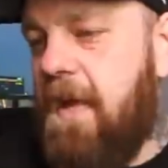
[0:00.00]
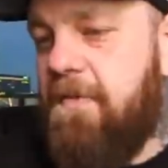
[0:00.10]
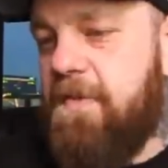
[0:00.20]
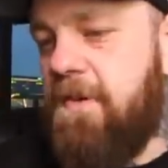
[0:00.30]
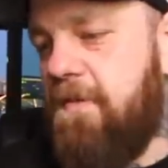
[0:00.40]

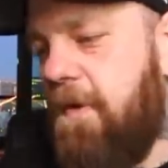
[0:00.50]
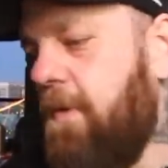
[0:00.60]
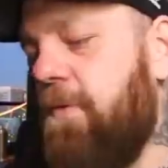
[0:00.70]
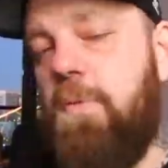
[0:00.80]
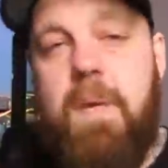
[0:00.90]
Life is gonna
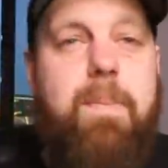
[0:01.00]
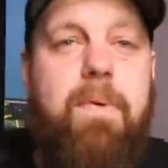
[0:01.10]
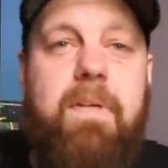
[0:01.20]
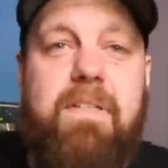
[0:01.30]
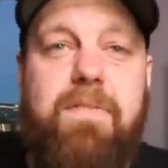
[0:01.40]
fuck with you.
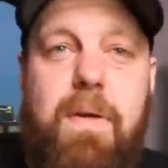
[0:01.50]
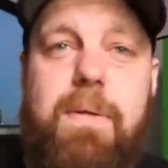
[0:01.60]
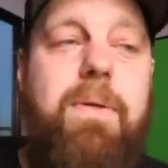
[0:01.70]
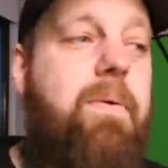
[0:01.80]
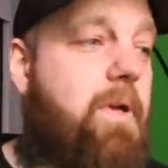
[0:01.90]
People are gonna fuck
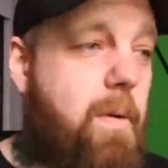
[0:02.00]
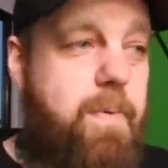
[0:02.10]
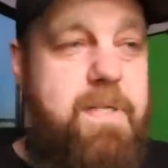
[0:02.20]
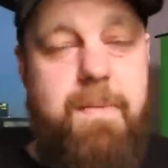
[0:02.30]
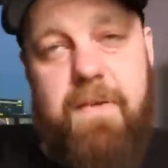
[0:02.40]
with you.
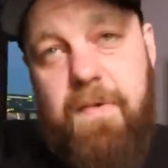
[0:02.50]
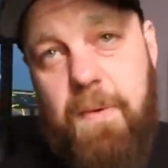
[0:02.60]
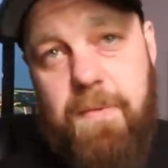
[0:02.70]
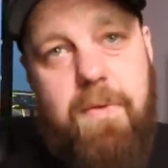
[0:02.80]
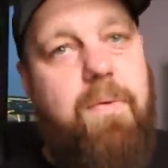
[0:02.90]
Companies might
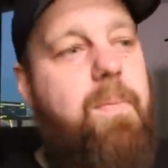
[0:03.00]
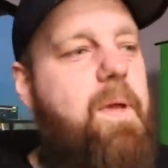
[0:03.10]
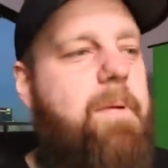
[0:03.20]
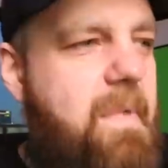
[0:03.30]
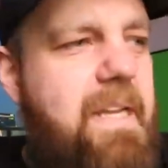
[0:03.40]
fuck with you,
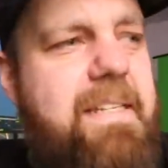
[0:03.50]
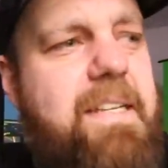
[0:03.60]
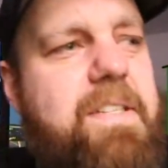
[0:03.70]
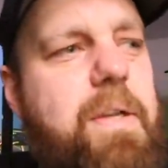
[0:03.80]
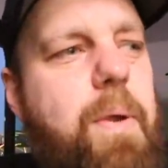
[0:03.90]
but it
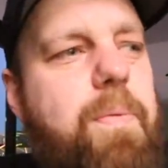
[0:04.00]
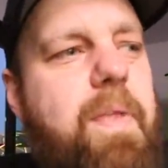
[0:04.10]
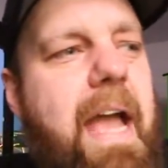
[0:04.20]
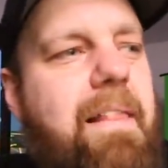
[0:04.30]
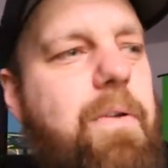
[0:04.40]
does, you know,
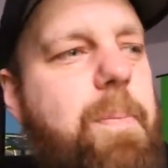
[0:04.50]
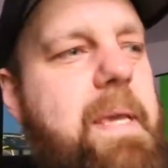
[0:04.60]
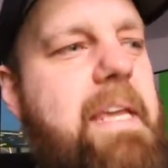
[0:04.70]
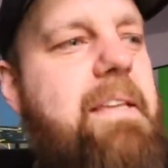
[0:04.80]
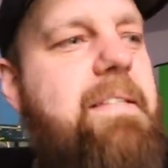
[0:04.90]
that little
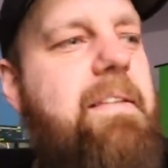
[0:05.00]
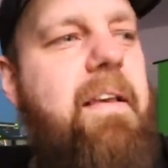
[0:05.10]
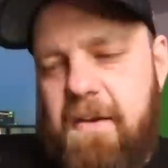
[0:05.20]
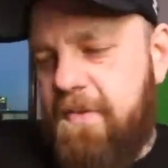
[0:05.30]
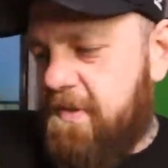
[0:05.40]
piece,
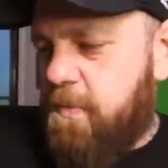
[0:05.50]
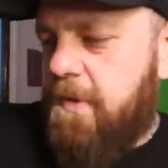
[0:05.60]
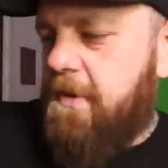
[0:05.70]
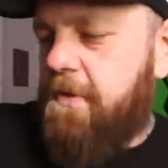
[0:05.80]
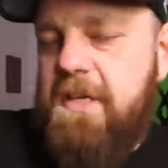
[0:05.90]
this
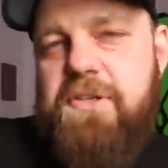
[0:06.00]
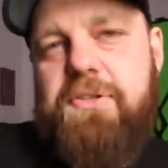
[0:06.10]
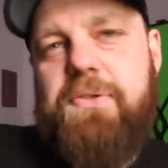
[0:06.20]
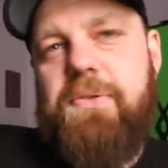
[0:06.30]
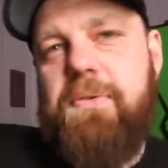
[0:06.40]
one little
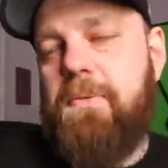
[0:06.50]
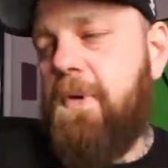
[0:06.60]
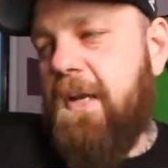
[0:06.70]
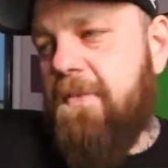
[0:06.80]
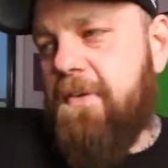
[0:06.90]
issue or
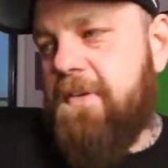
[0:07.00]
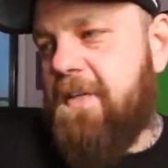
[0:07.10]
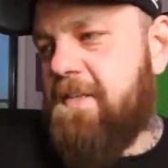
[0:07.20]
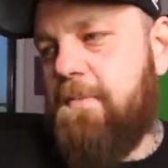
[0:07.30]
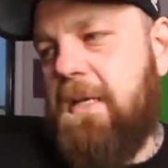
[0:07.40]
whatever,
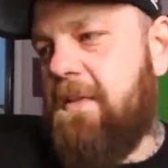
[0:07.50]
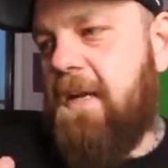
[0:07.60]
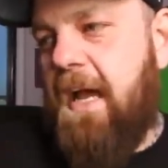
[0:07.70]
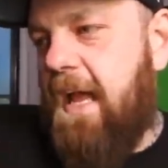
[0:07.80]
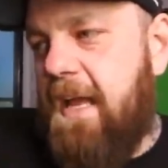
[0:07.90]
doesn't mean
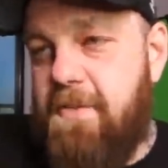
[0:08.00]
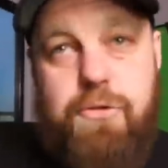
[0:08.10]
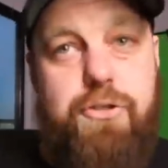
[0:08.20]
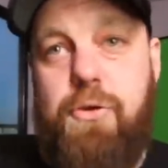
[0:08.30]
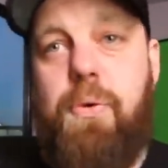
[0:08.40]
that I hate
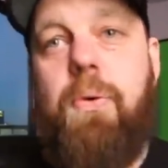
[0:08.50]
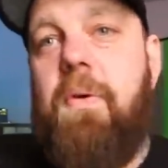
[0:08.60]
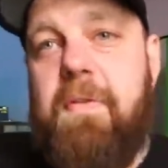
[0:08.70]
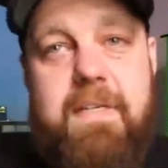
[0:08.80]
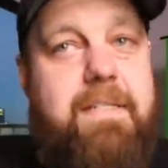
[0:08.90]
the
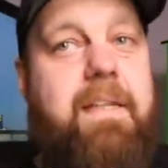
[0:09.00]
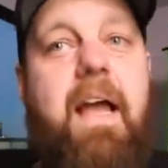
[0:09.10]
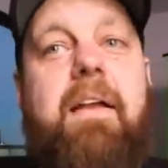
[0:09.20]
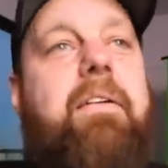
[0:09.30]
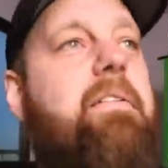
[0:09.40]
shoe, the
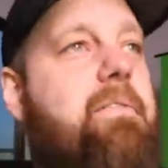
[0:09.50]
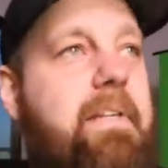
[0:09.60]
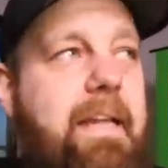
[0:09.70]
designer, the